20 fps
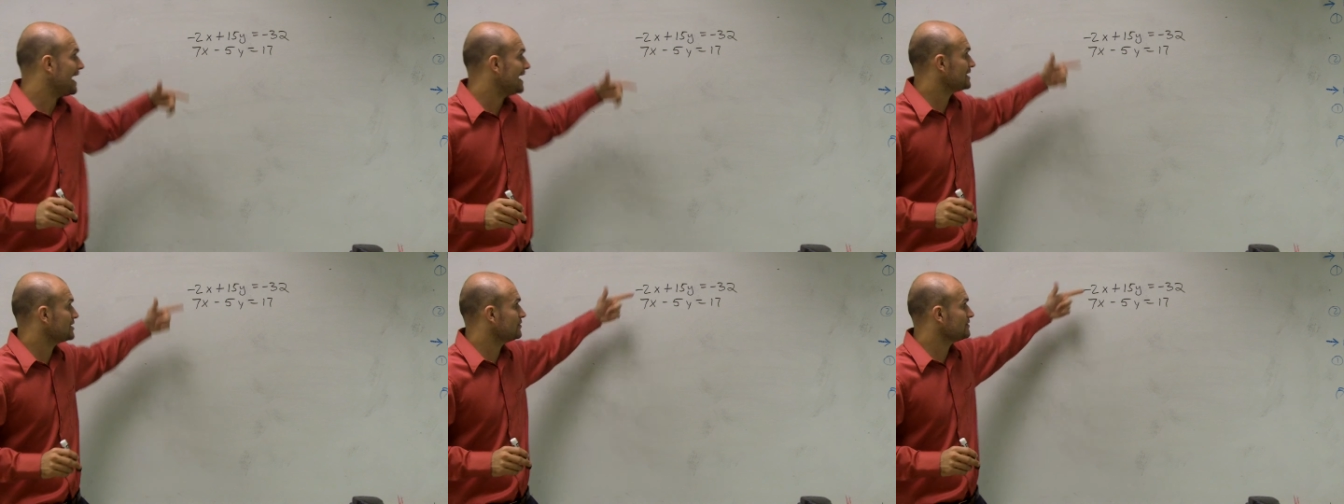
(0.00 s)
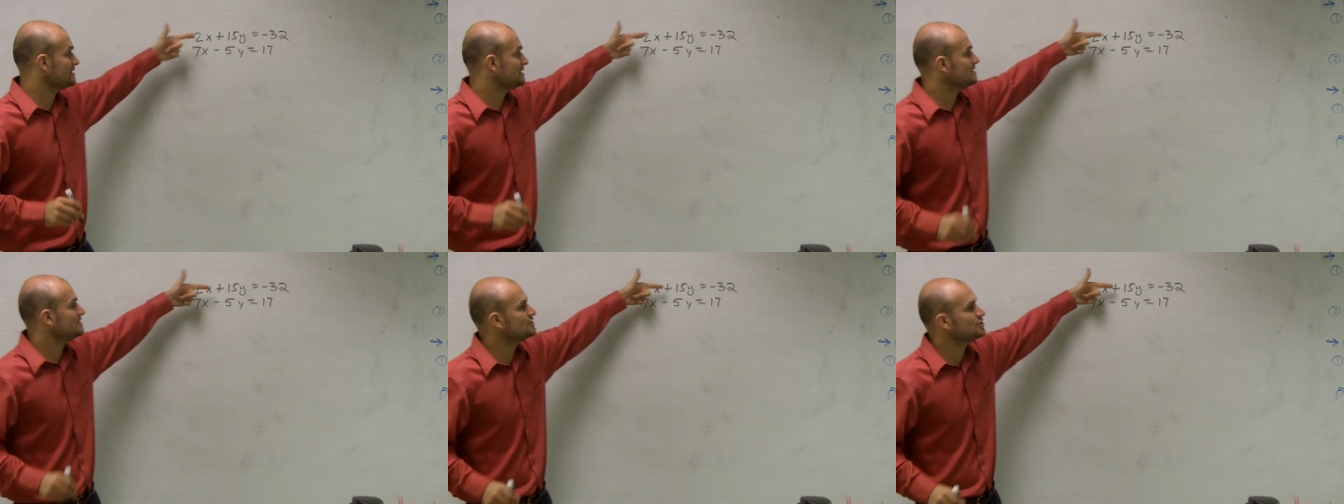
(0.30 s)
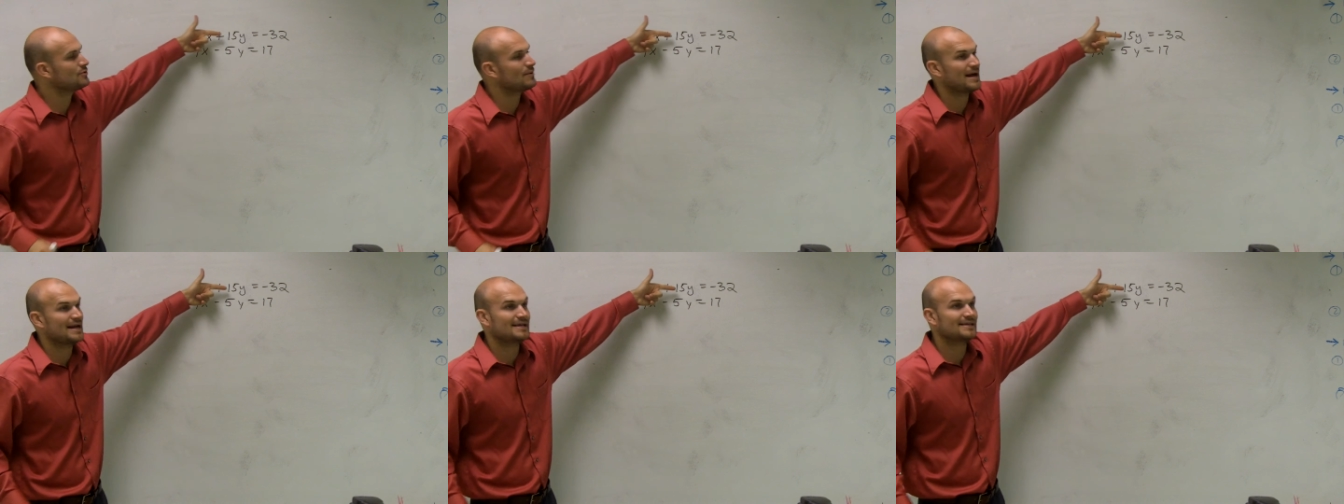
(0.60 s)
I don't need to
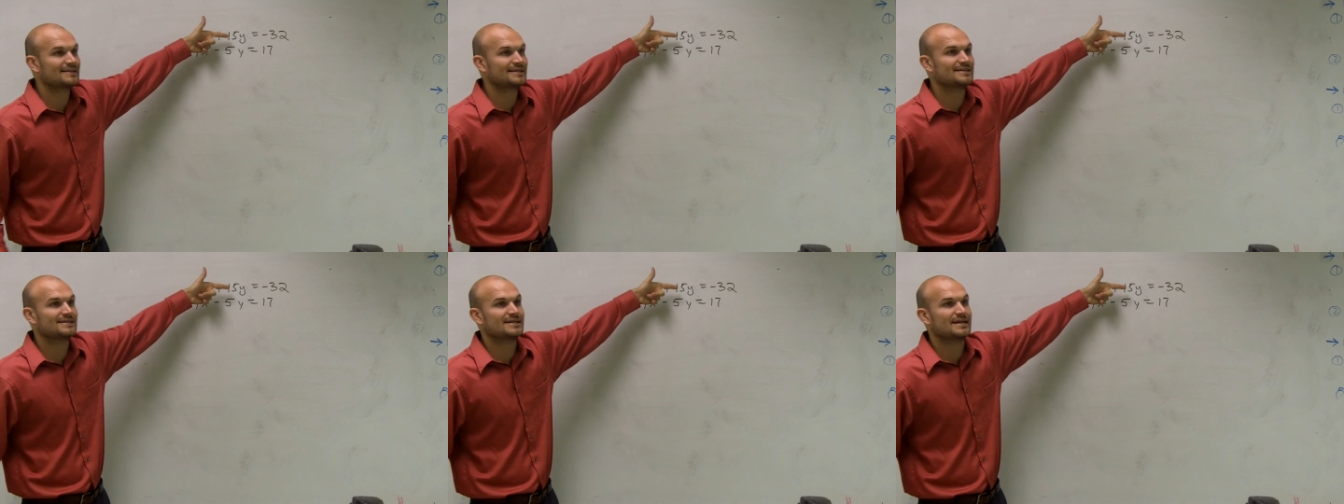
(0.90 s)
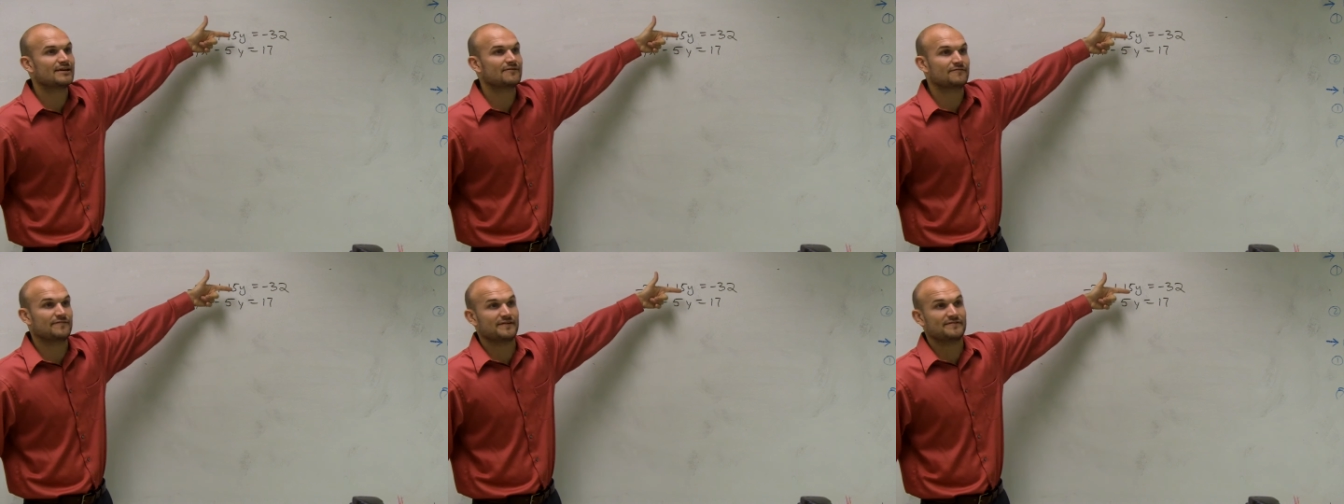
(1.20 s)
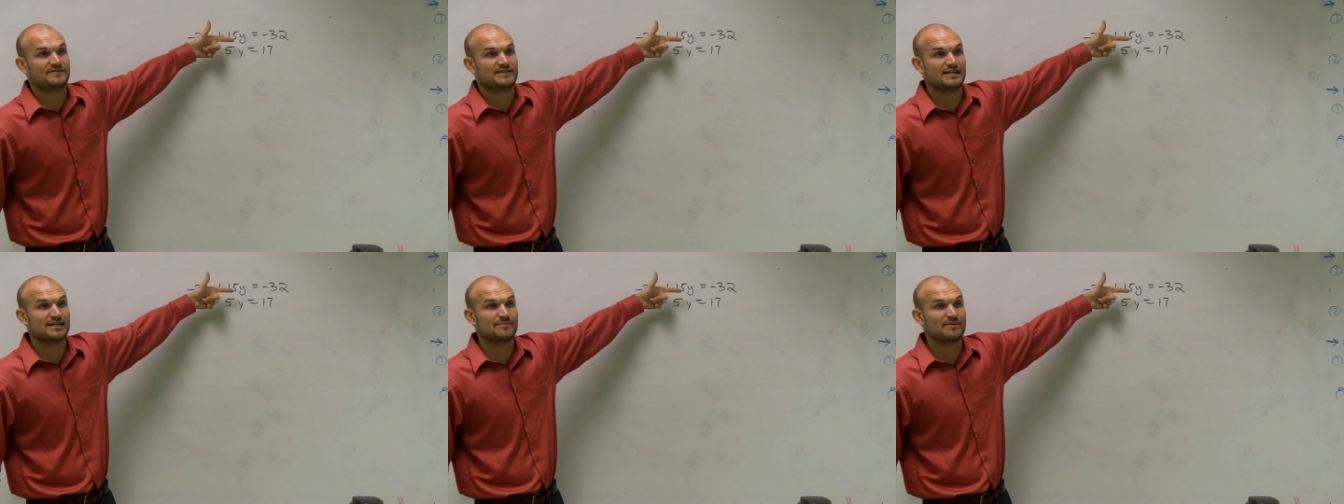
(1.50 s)
do anything to get
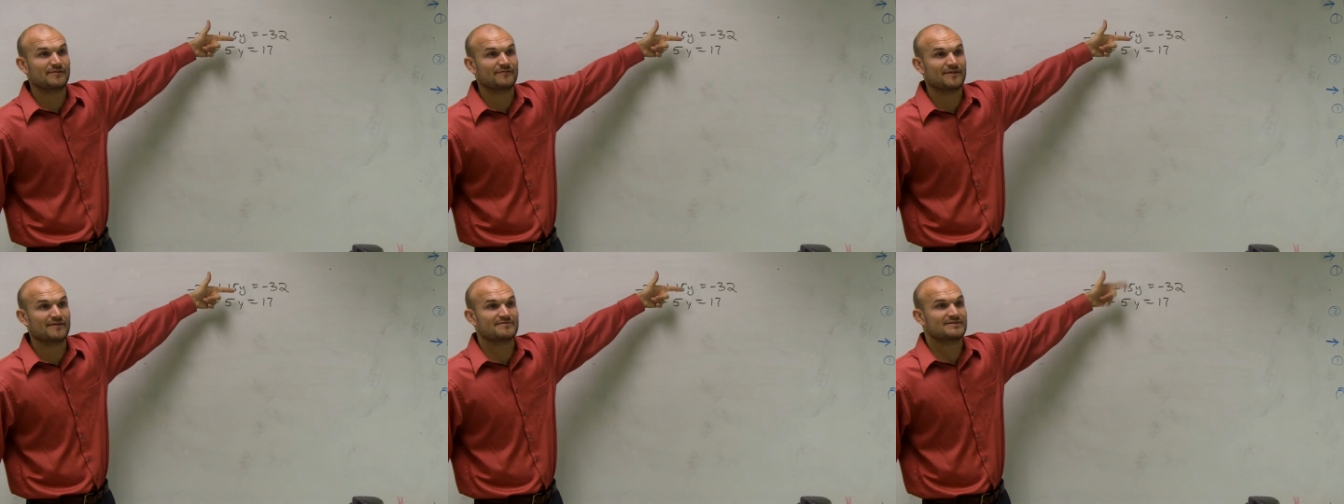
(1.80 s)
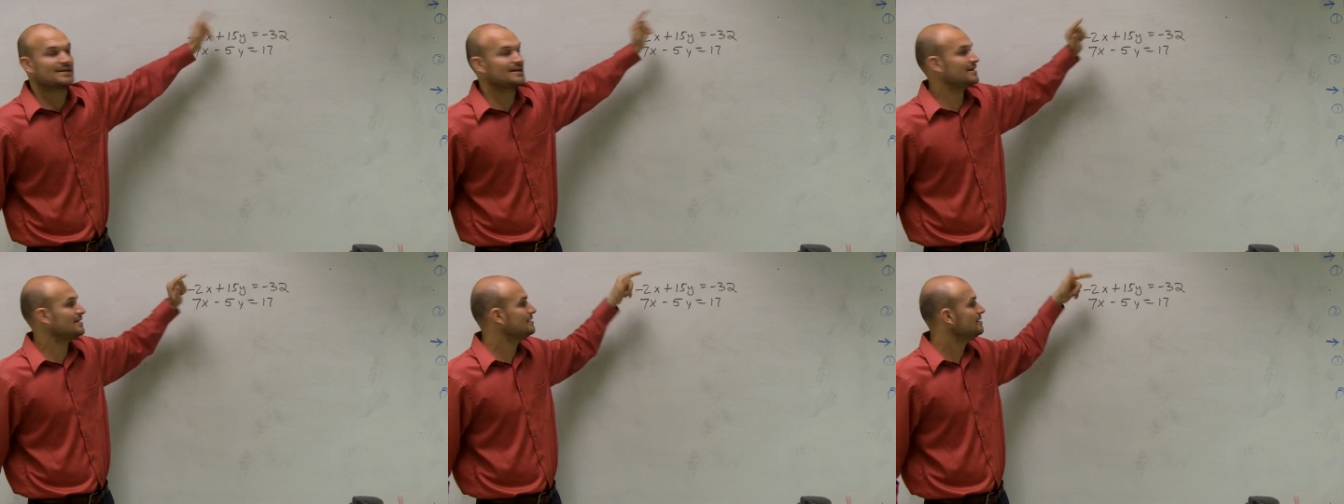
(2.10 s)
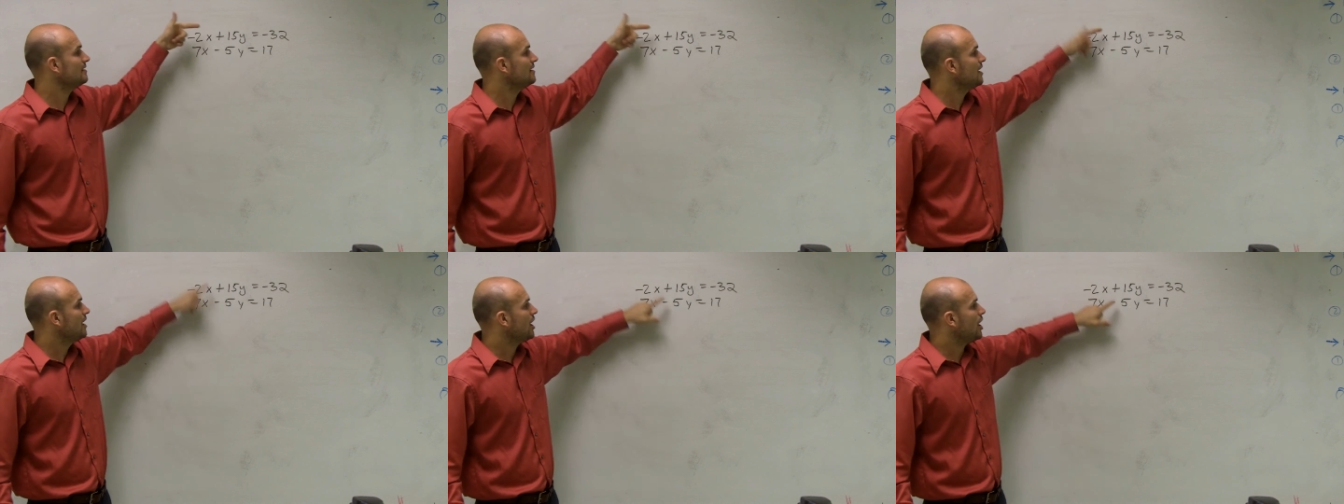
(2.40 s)
15 to be 15.